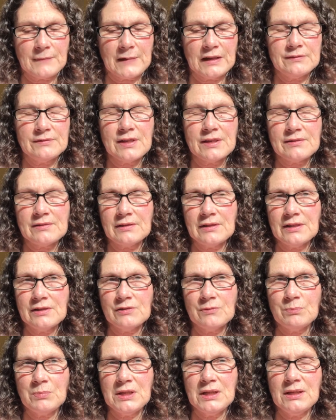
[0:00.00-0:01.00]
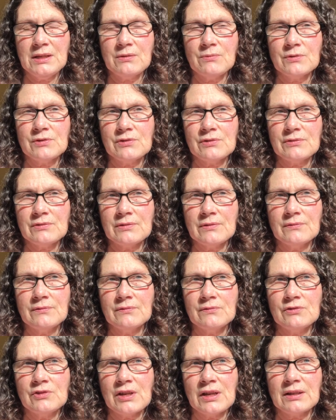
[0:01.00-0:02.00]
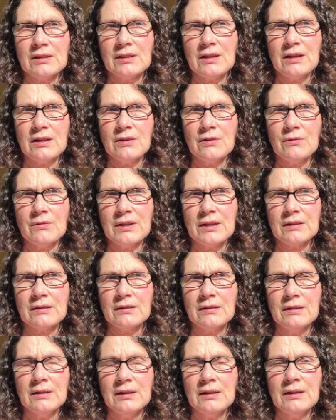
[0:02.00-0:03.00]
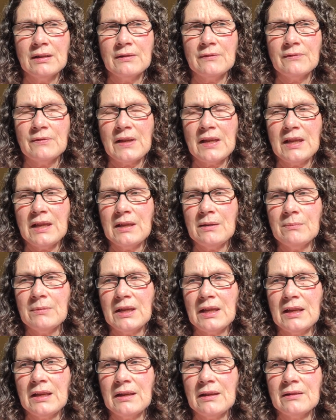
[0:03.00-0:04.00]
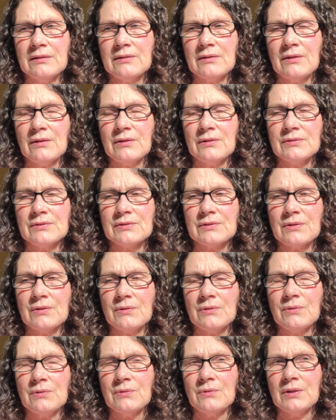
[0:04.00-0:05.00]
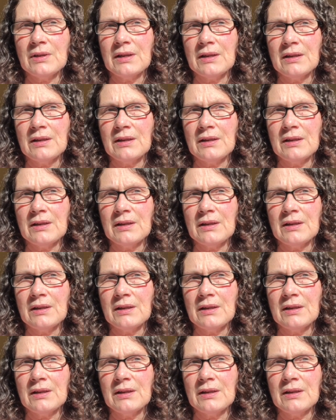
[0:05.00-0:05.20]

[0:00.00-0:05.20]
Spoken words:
Desolation Peak, which is of Jack Kerouac fame, and also